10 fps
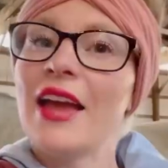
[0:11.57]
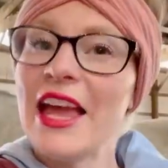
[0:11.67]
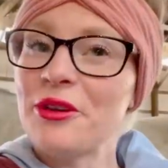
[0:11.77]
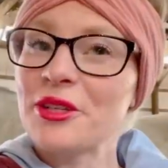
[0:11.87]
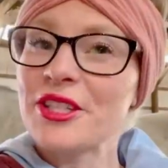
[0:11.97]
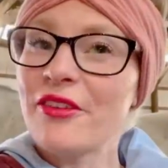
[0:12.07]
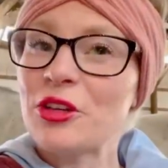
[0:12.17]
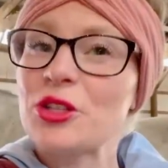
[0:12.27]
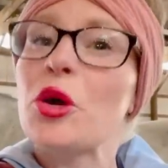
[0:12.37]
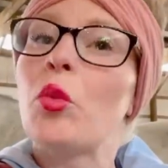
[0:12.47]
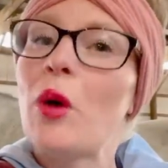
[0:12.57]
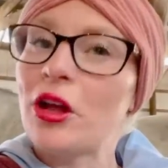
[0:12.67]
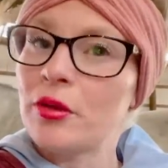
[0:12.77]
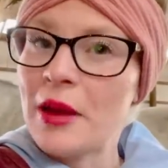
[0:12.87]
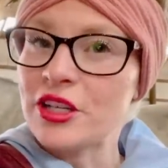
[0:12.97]
Hey horse lovers,
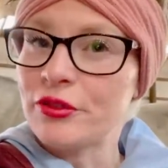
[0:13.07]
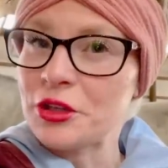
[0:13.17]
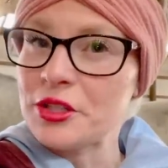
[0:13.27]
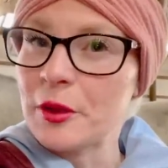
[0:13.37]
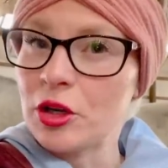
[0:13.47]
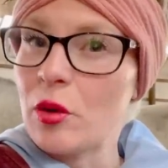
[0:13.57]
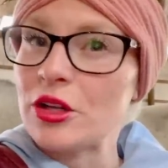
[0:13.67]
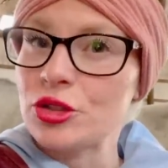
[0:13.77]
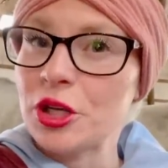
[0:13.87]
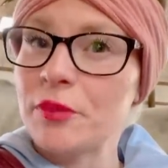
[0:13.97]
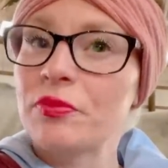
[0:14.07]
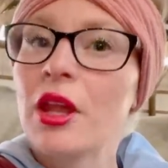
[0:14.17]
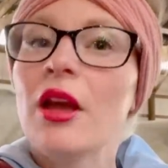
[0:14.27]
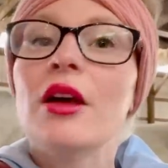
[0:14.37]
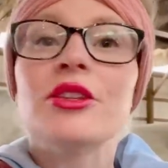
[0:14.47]
welcome back to Free Spirit Equestrian.
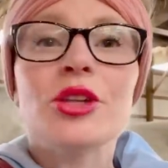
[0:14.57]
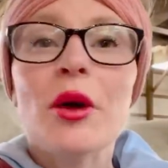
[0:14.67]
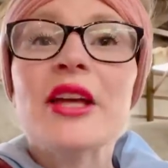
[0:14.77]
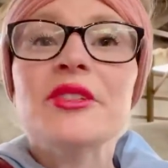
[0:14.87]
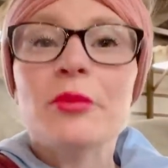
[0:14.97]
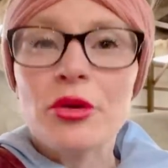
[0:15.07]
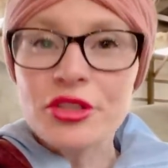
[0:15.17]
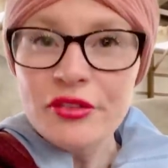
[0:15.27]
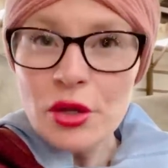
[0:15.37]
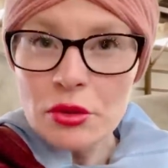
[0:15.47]
So as most of you